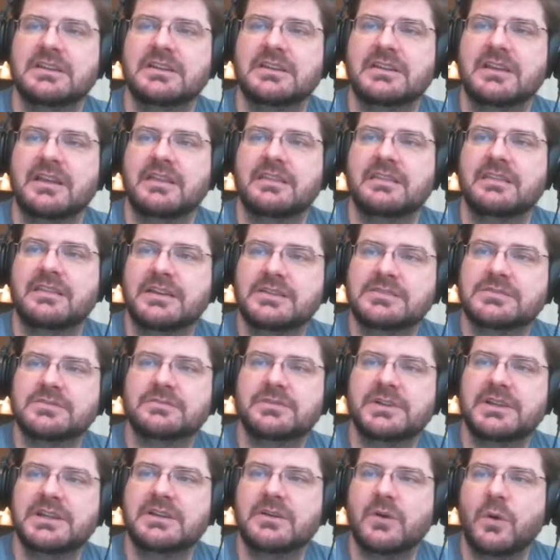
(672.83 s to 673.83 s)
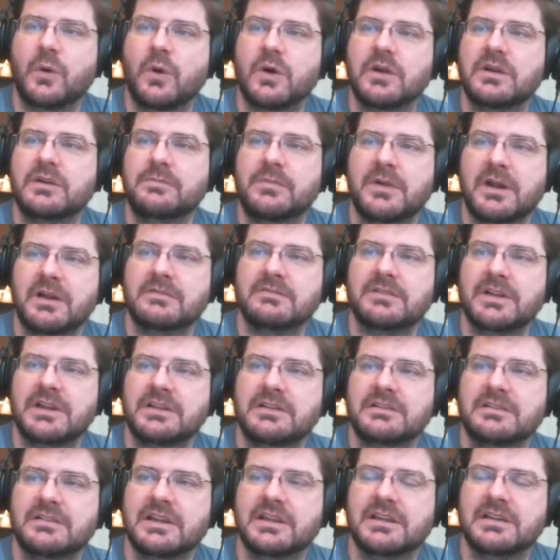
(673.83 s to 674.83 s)
This week, Orgrimmar
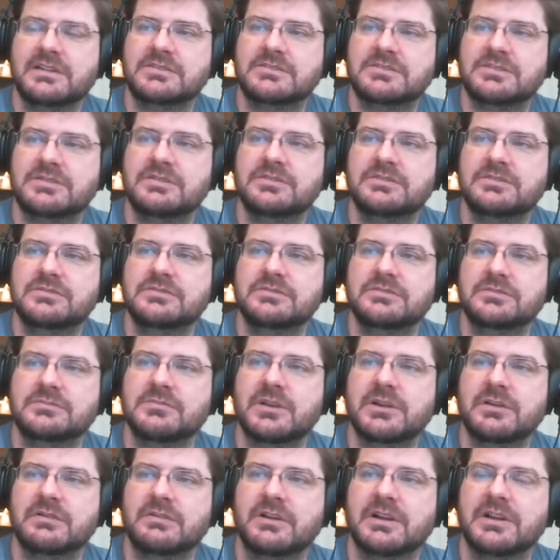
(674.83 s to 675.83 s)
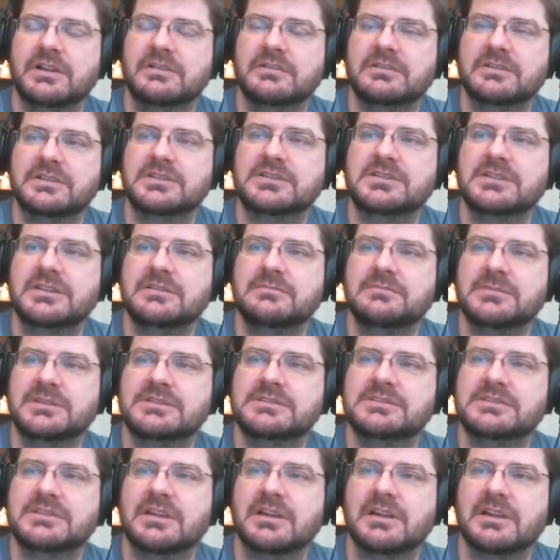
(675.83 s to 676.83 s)
Raider and Tomb Raider
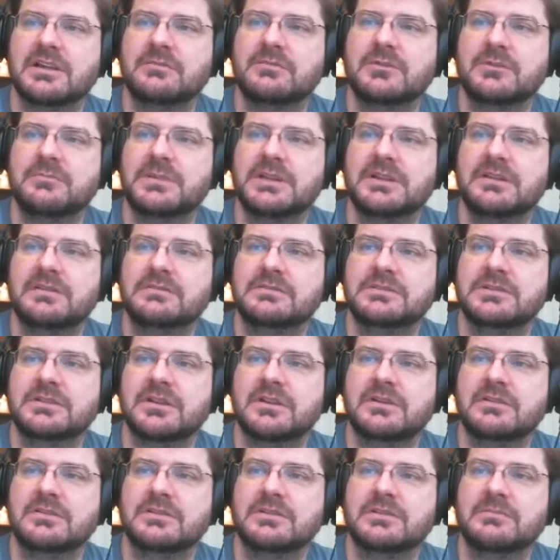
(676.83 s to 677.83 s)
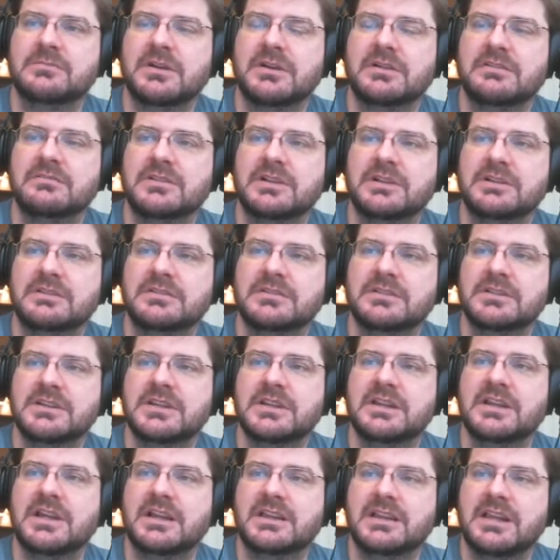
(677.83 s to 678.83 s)
achievements. We'll be going Orgrimmar Raider
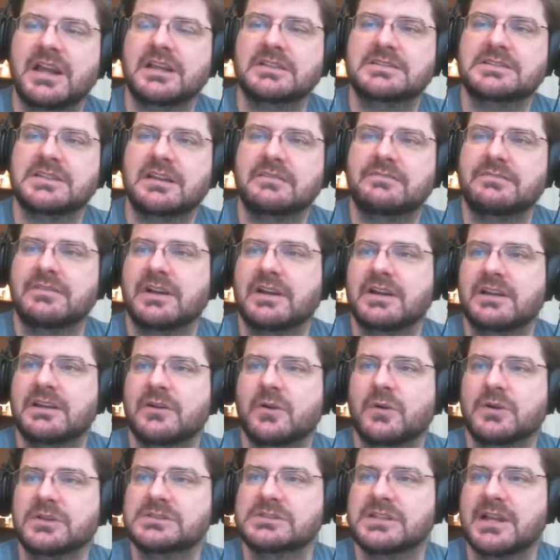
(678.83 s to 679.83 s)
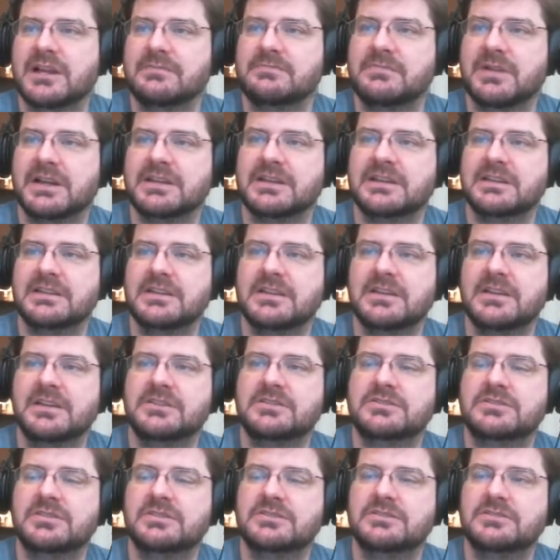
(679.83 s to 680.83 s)
Alliance side Friday, Horde side Monday.
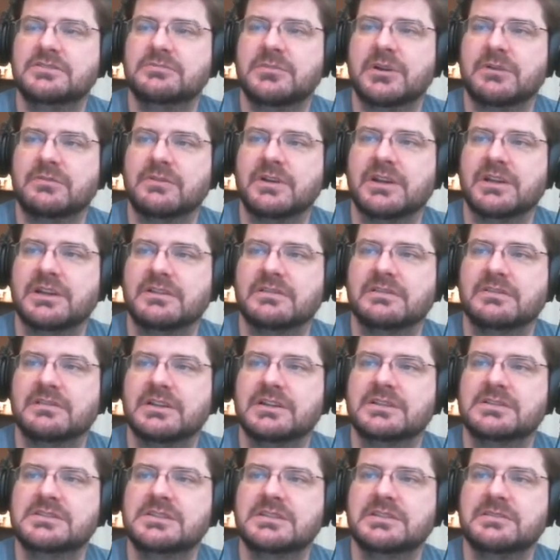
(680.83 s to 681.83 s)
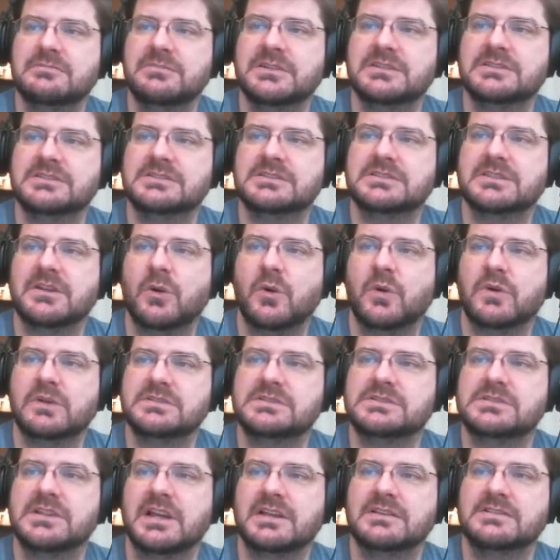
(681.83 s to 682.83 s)
Tomb Raider achievements,
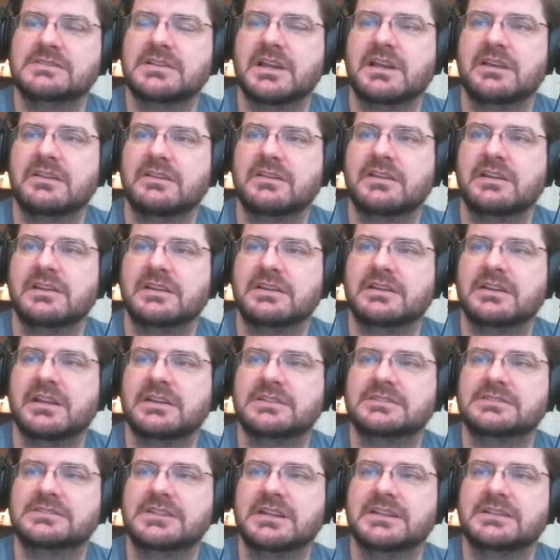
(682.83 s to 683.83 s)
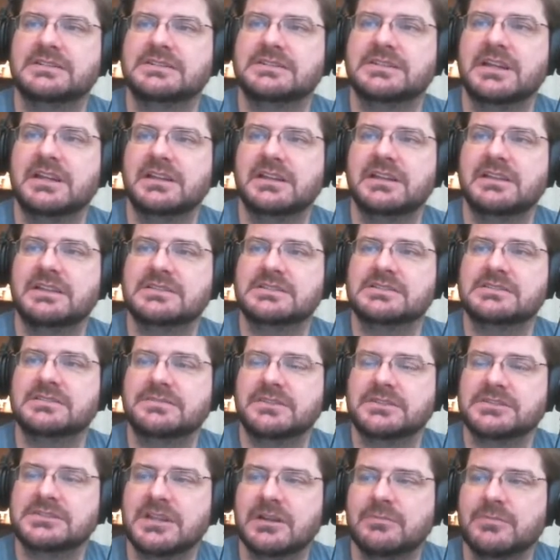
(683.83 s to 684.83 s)
Horde side Saturday, Alliance side Sunday. This is the
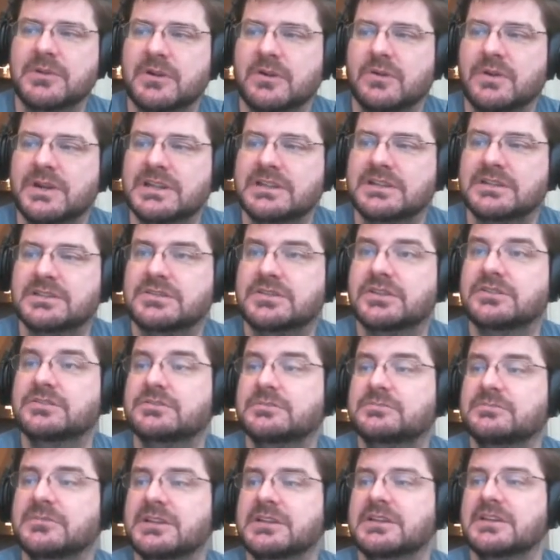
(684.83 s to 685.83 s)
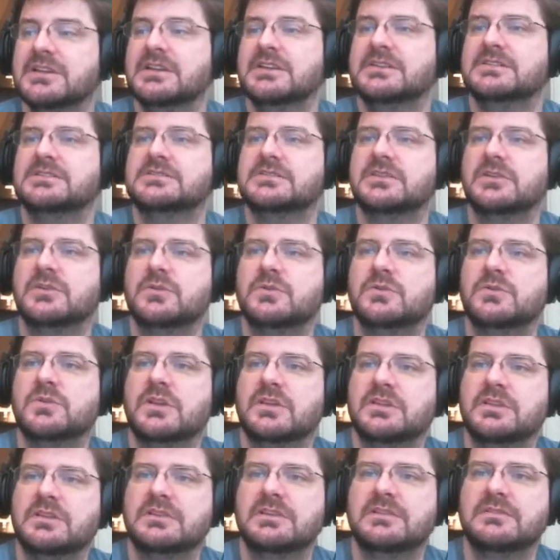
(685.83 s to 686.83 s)
first time we're going into Tomb, so
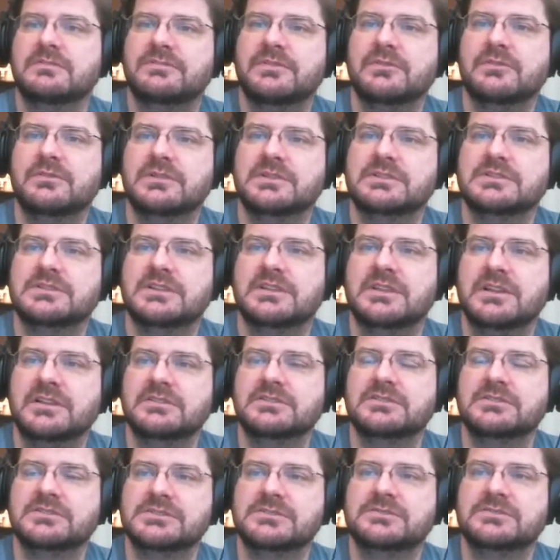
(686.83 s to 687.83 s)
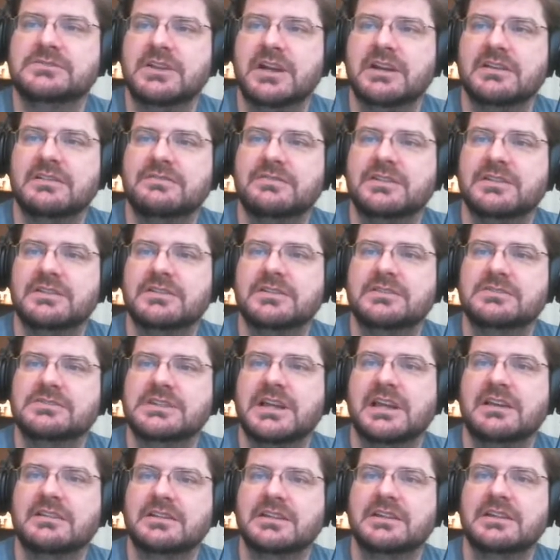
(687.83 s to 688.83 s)
looking forward to those, trying to figure those
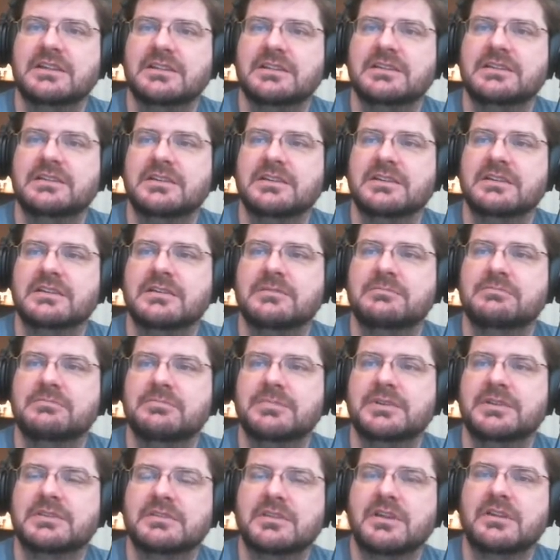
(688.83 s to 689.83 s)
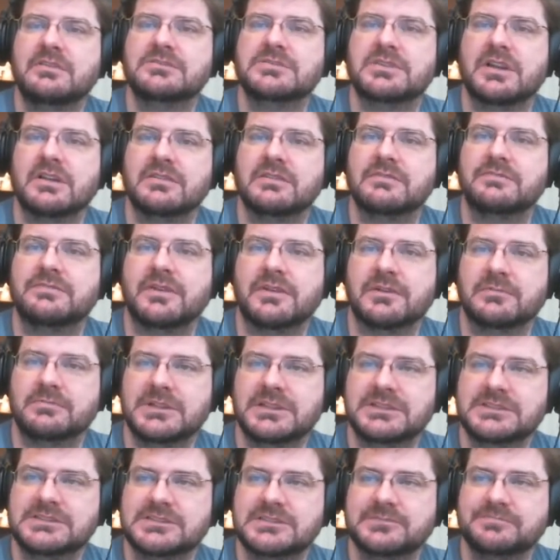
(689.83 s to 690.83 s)
out and put those on the farm
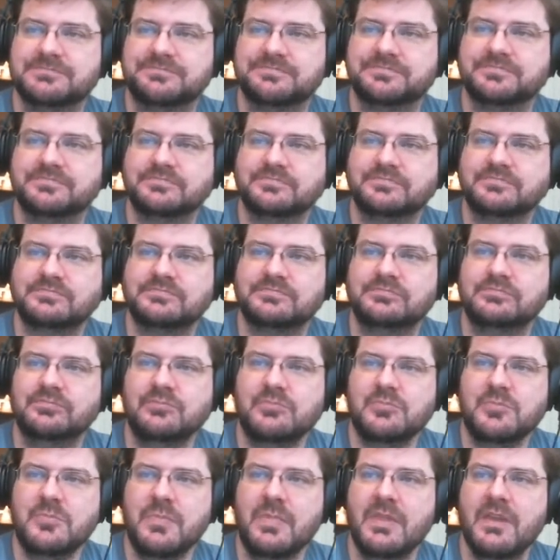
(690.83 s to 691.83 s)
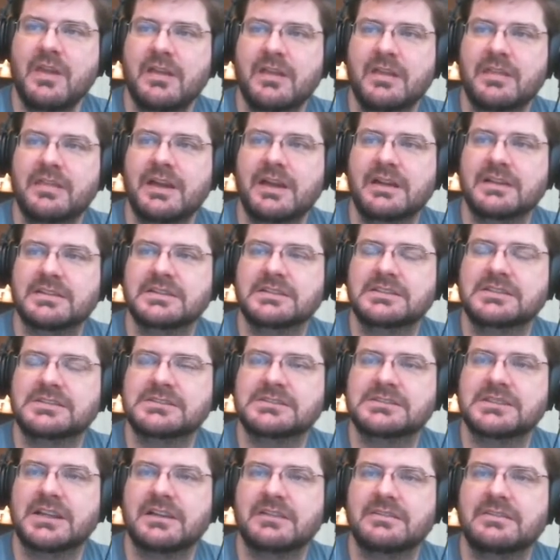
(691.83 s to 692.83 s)
list. That is
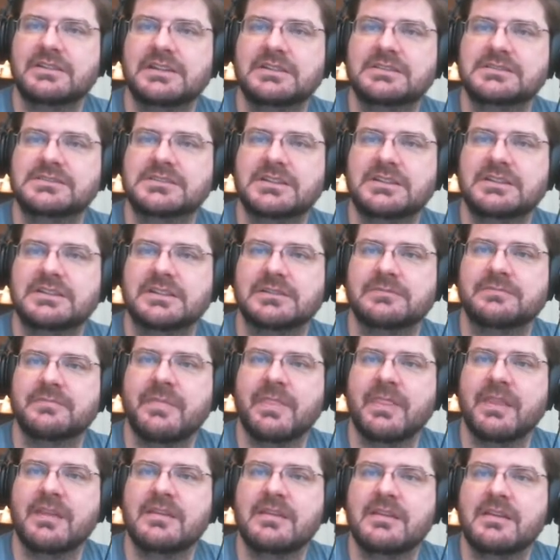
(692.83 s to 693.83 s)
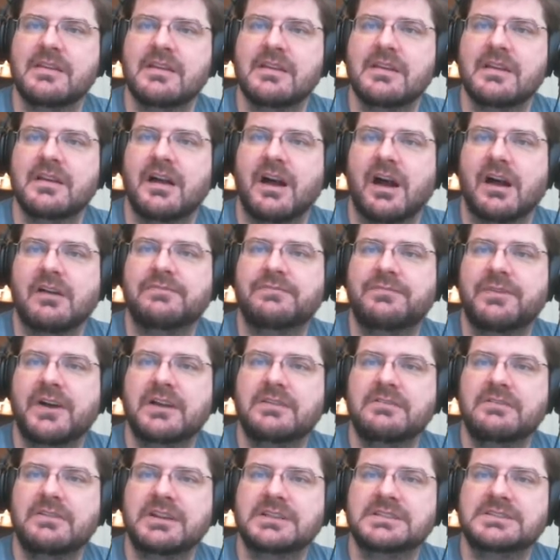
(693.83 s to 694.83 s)
Saturday and Sunday. Our
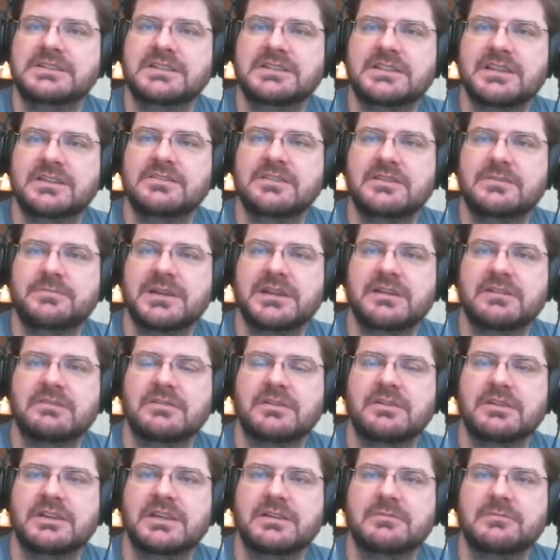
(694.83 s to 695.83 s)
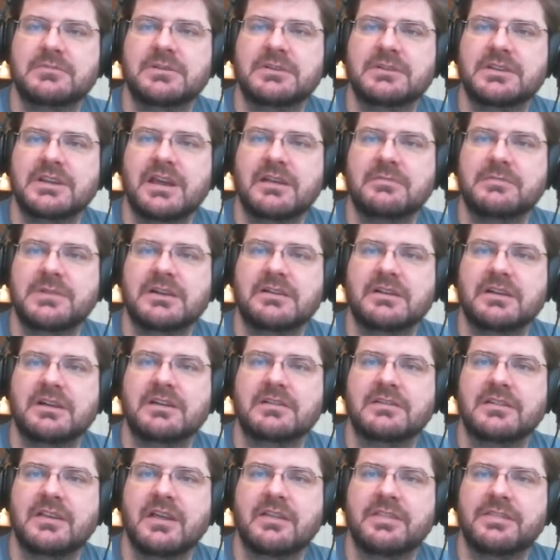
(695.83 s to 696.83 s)
fun runs continue to be Heroic Emerald Nightmare
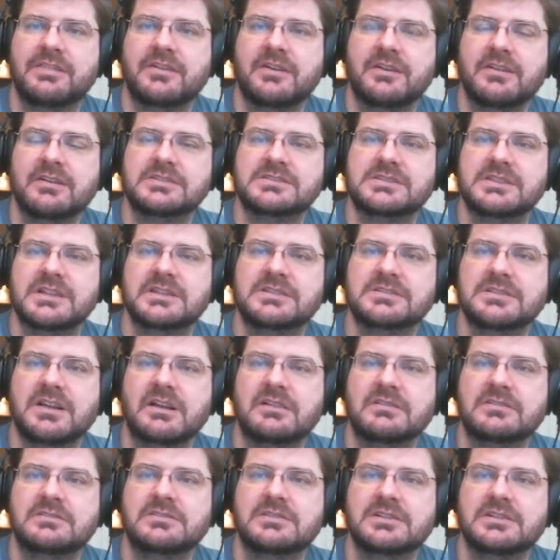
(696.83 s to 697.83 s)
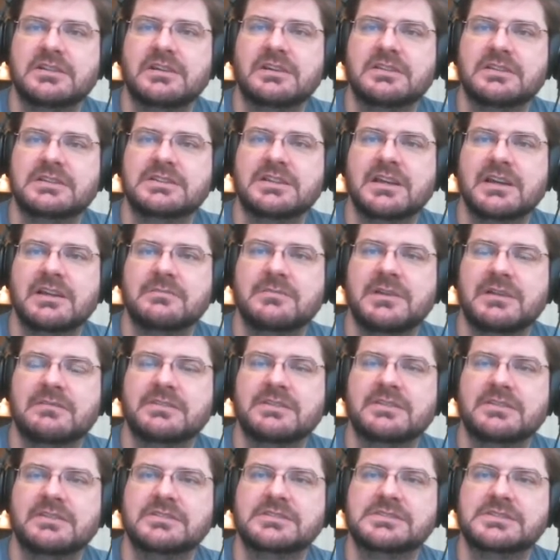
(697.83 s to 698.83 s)
on Thursdays, all Heroic all the time,
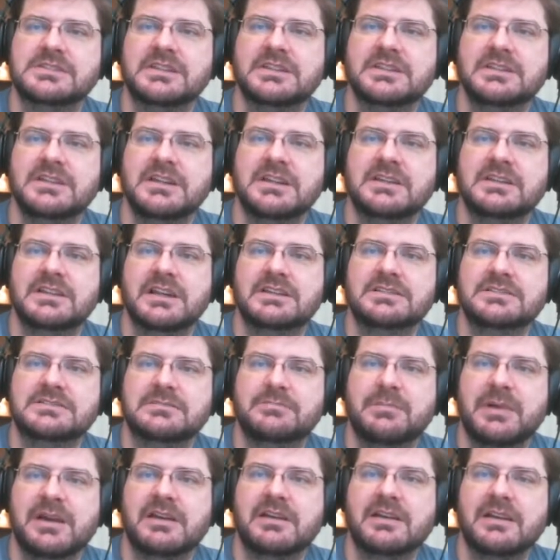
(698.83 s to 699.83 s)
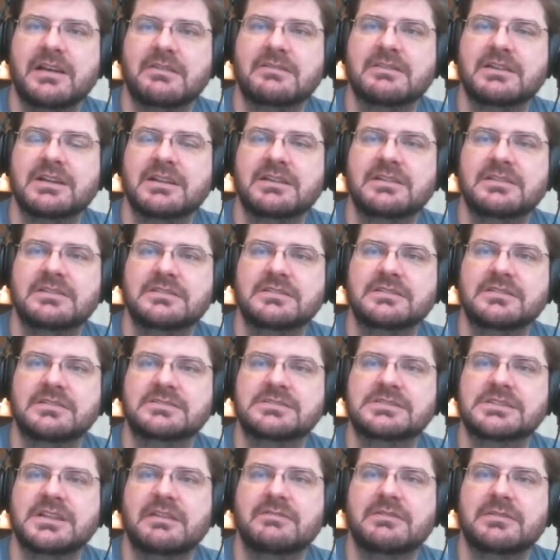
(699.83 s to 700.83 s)
every Thursday. Takes us about an hour to kill
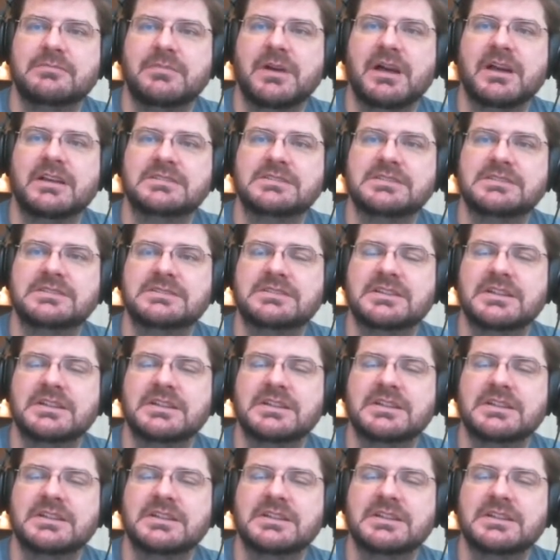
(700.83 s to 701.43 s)
those 7 bosses.